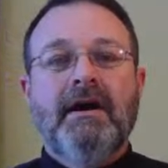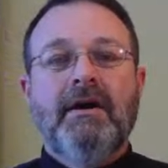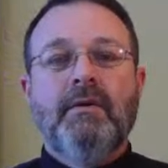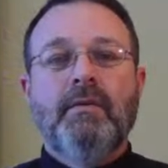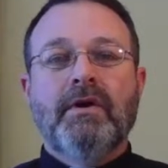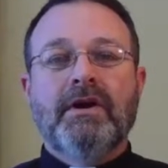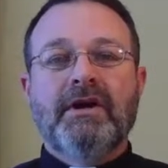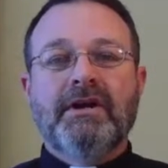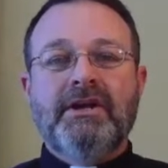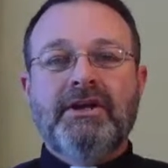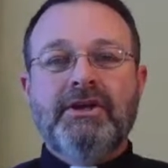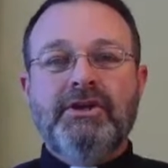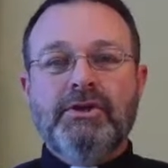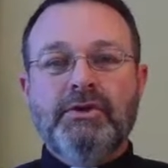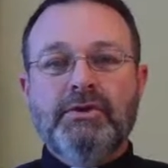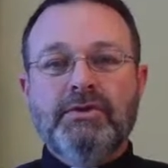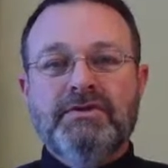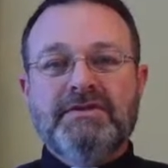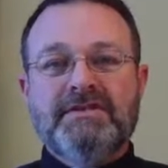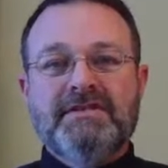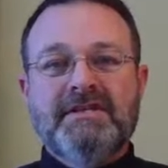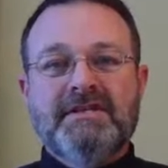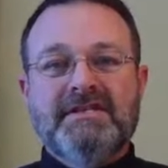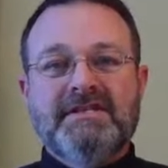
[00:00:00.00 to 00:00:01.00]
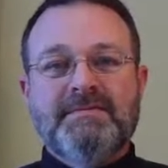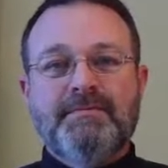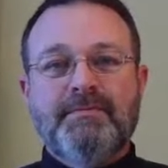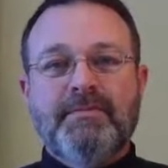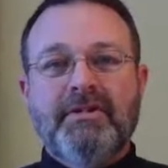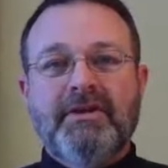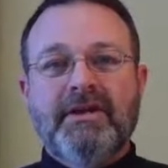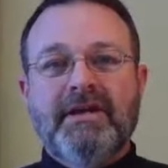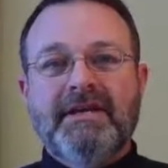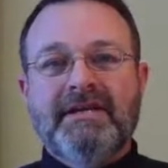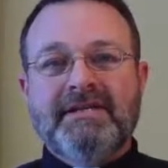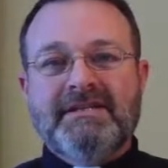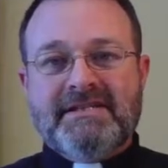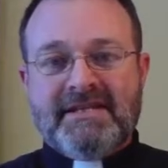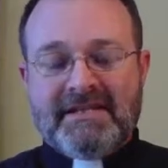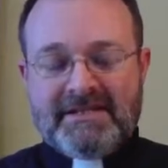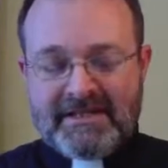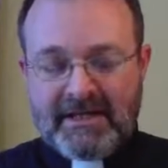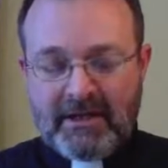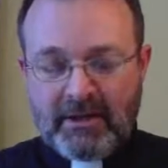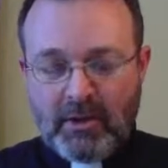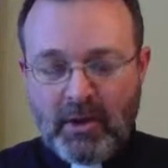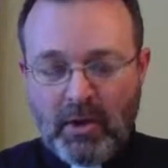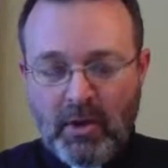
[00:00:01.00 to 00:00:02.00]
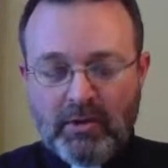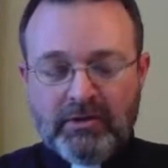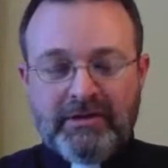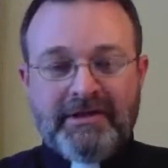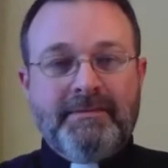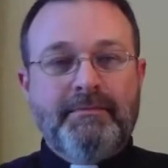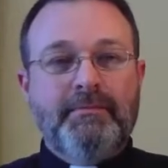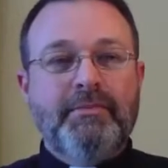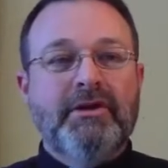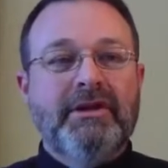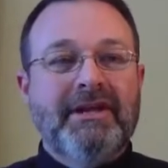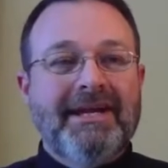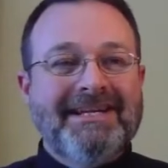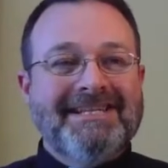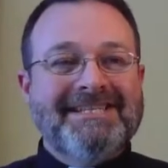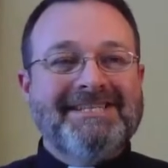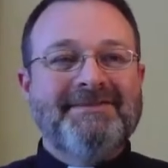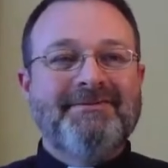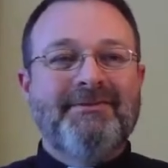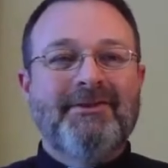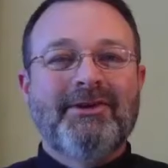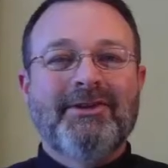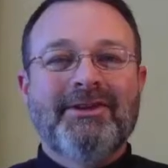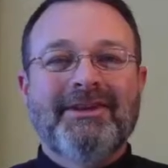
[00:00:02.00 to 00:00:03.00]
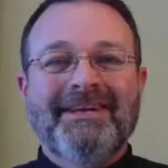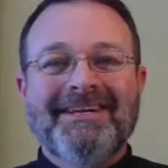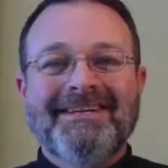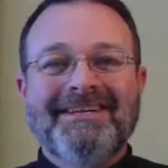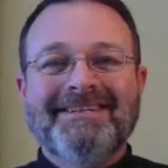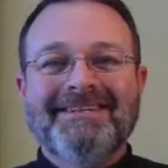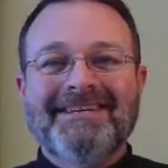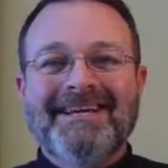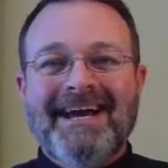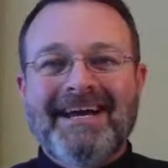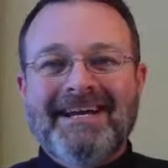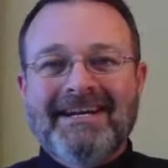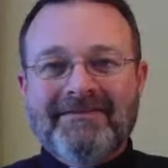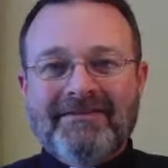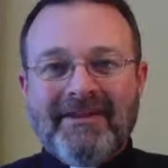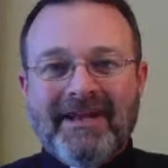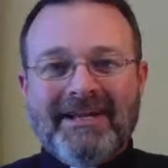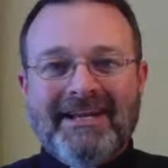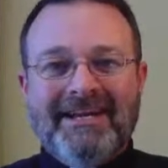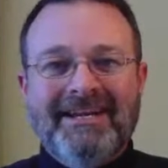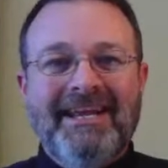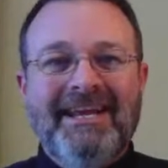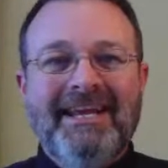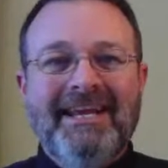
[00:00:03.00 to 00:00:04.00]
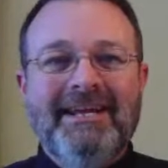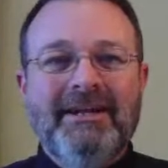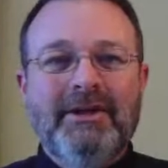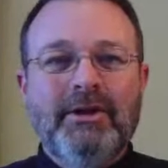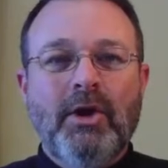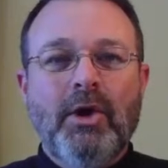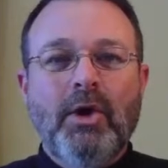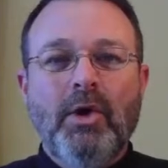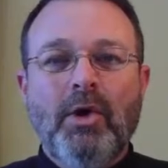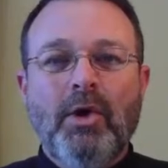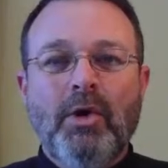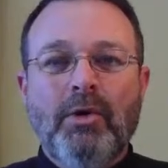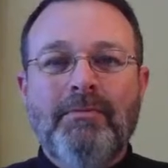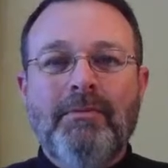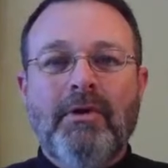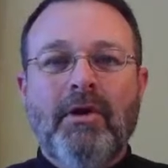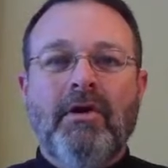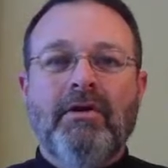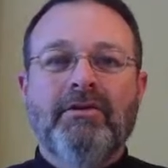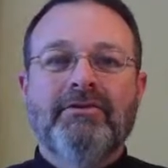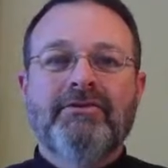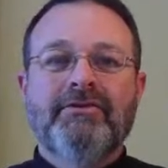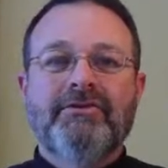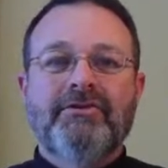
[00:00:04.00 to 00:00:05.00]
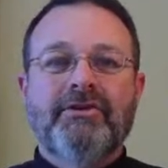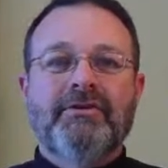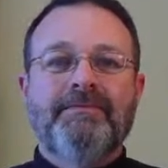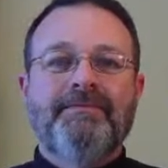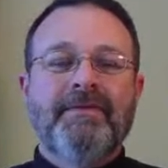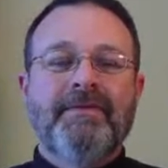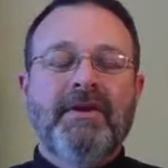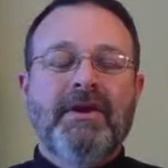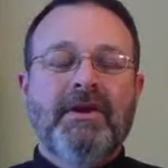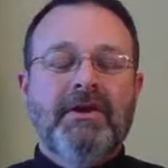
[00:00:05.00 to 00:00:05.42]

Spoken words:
We're going to use this place as our holy place for Lent, kind of like an in-home altar.